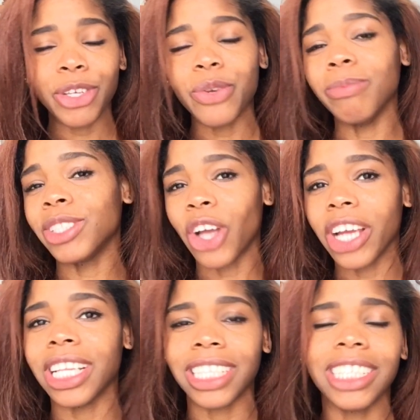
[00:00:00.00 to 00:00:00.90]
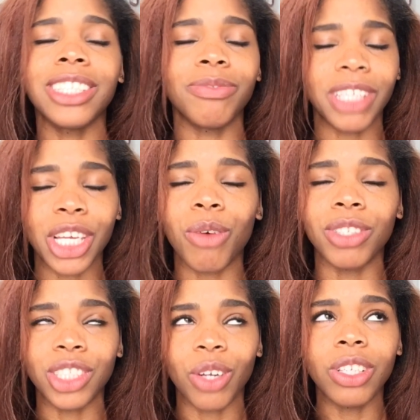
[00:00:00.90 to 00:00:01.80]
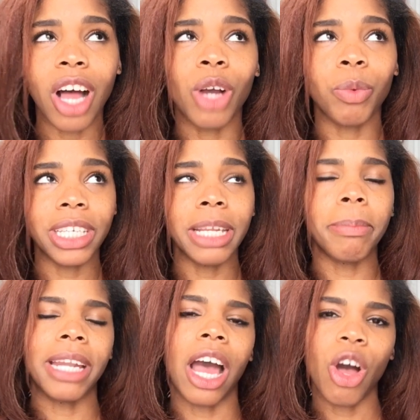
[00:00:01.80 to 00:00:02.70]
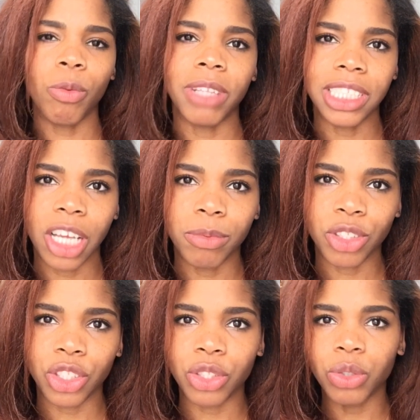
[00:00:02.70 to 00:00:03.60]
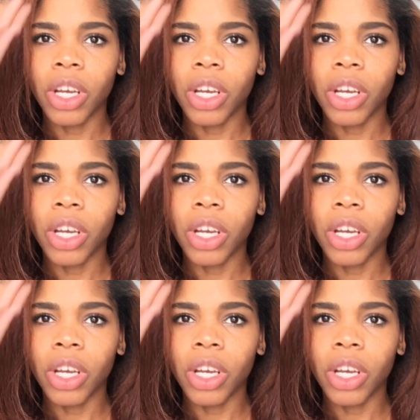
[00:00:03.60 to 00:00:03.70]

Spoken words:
I'm sorry that this video was so long-winded, but I hope this helps you